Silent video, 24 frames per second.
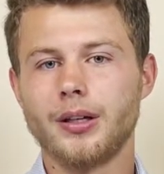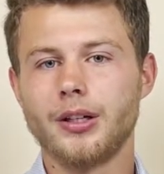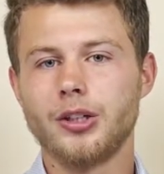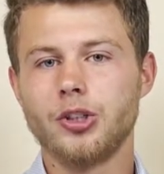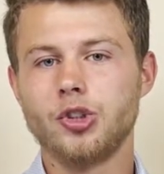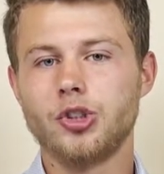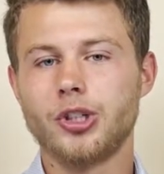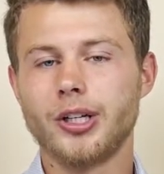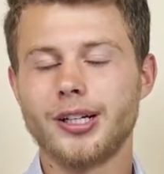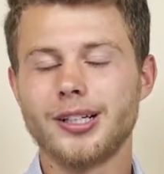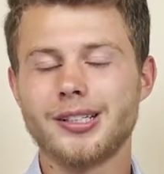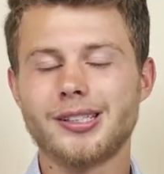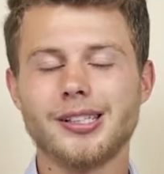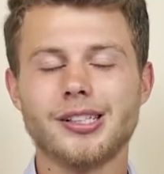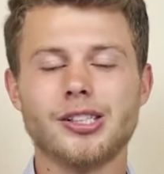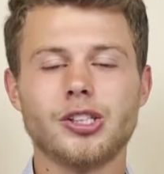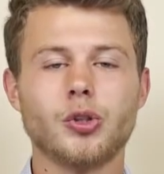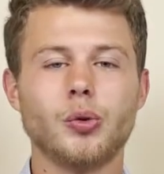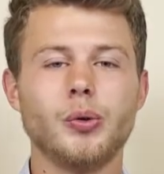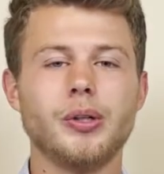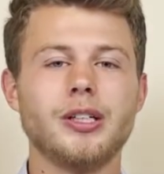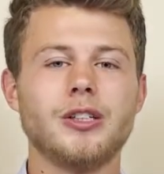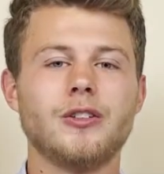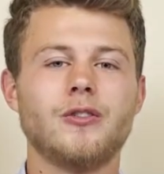Genesis
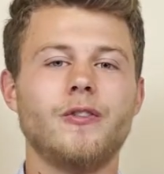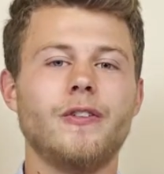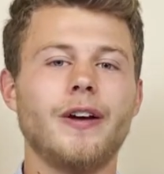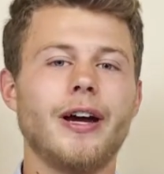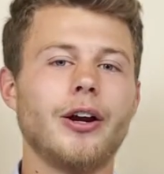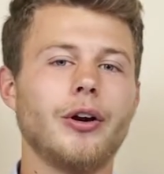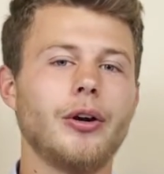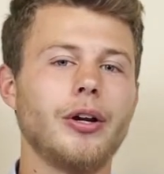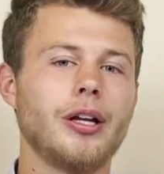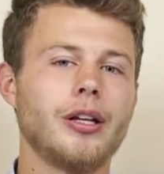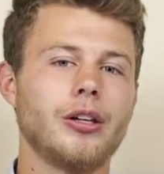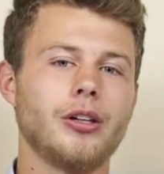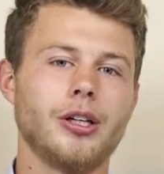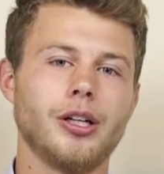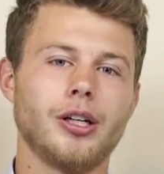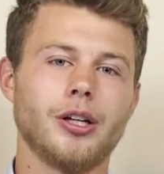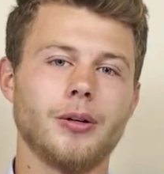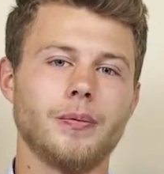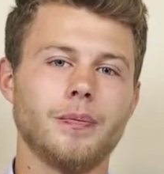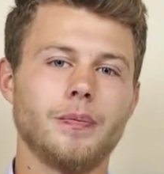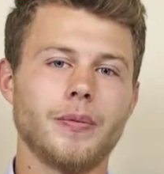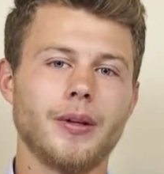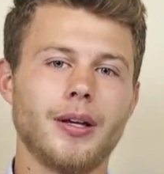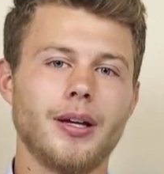3 is very
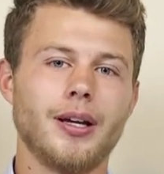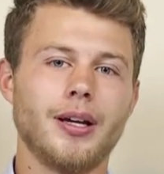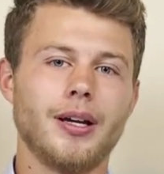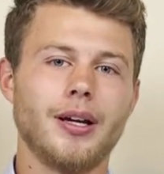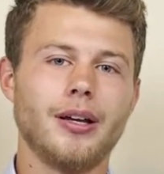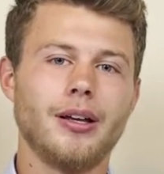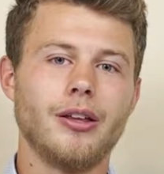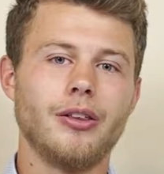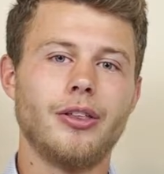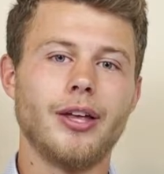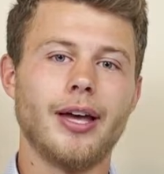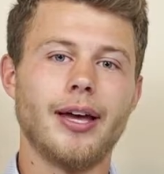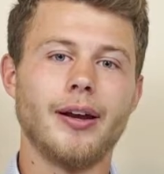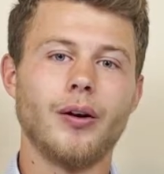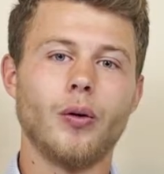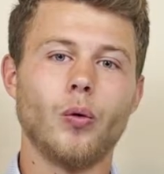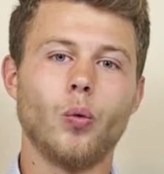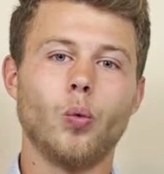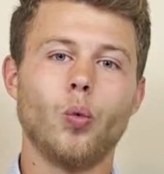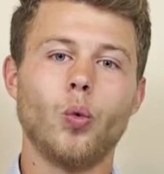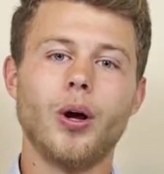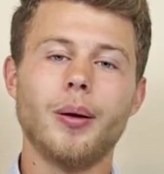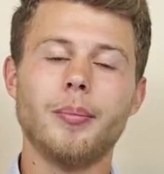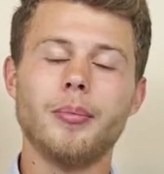clear that
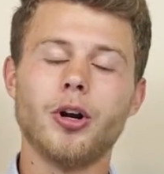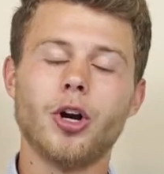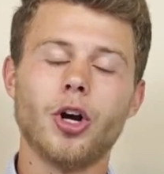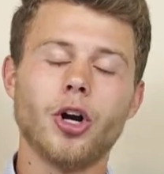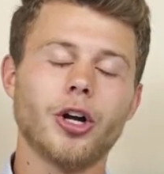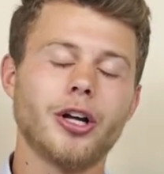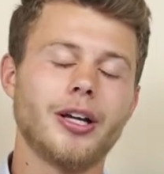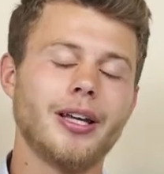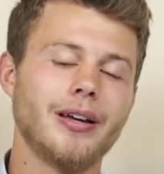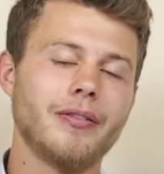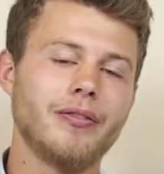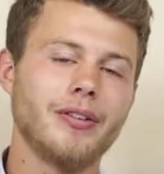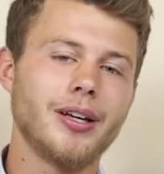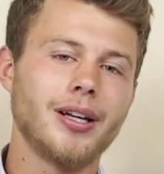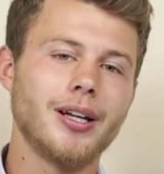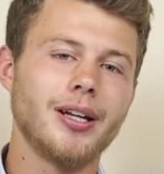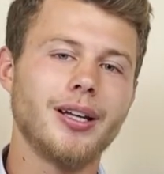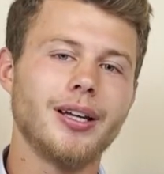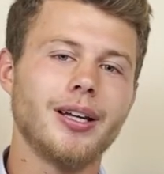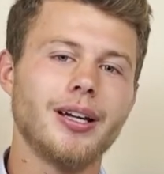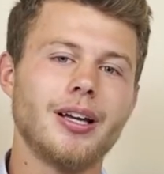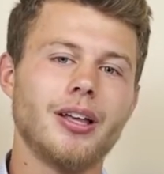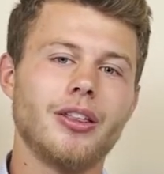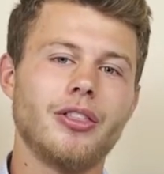women are given
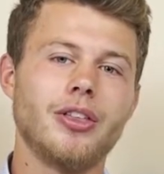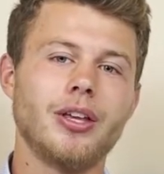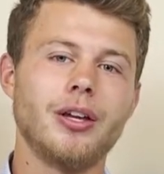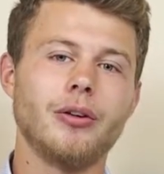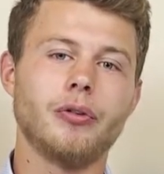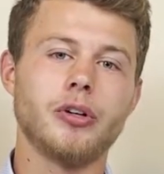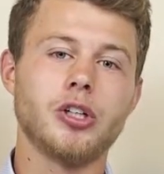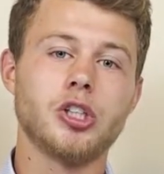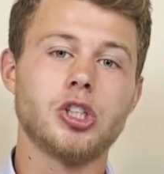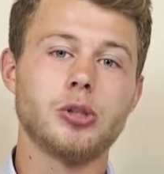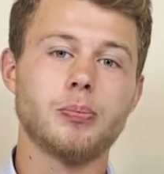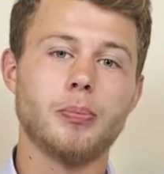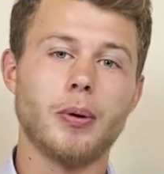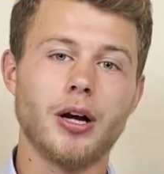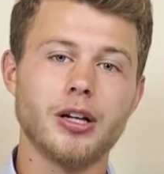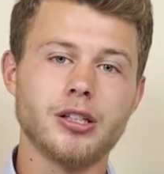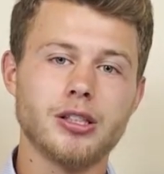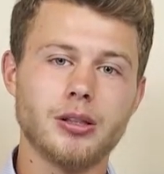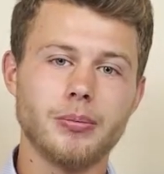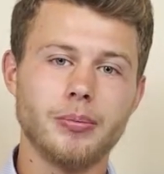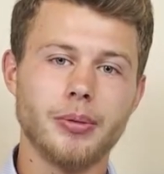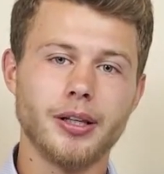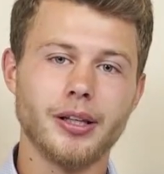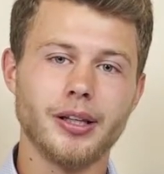the
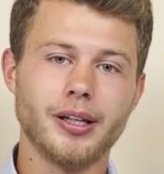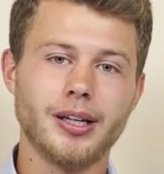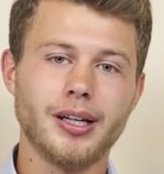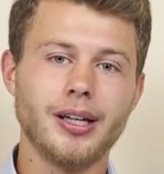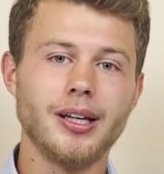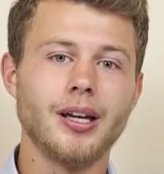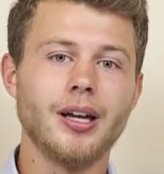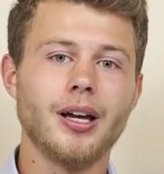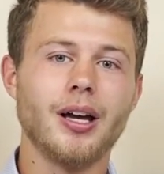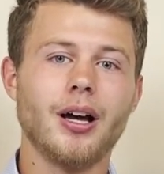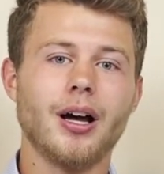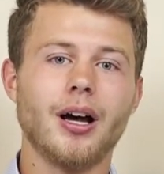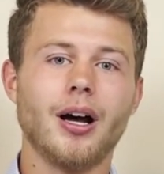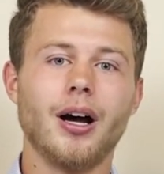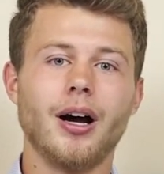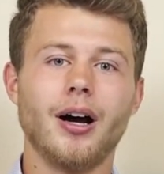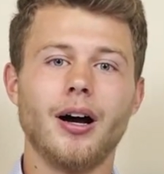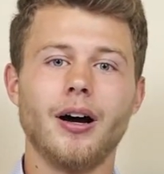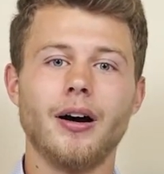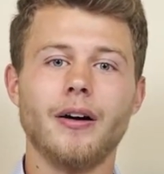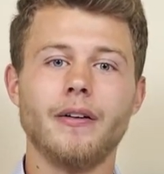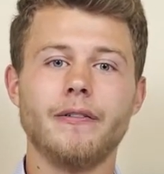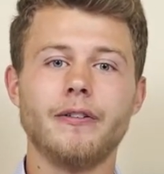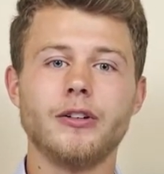responsibility
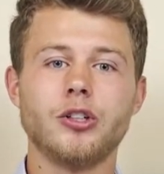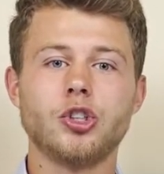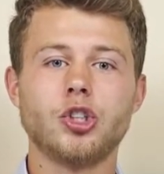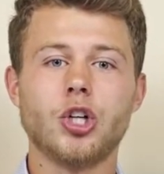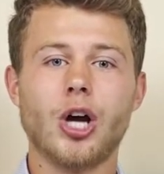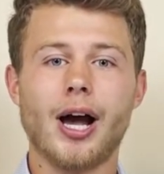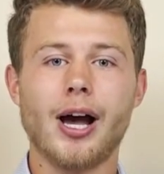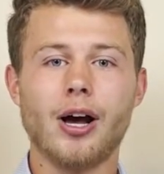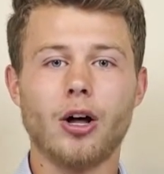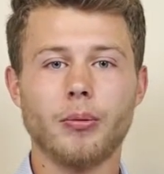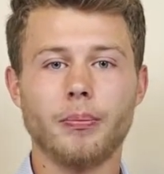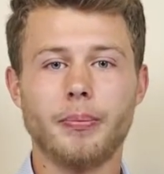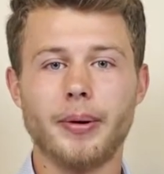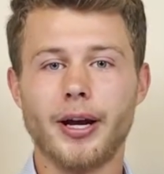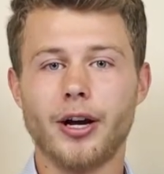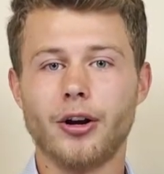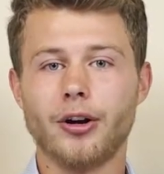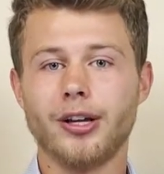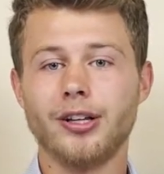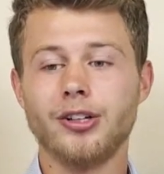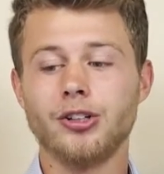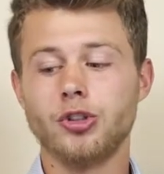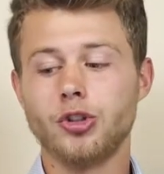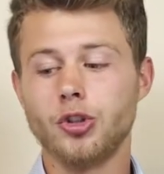of
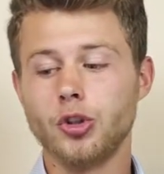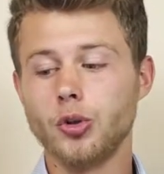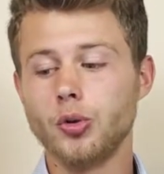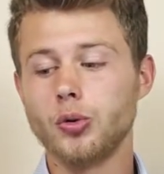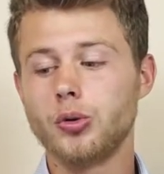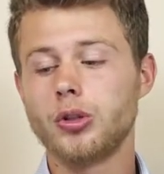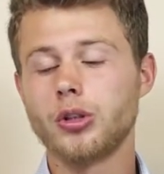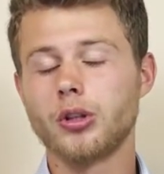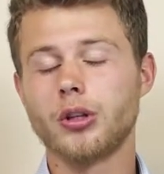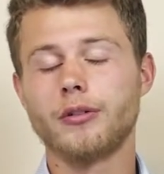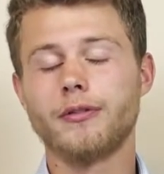childbearing due to the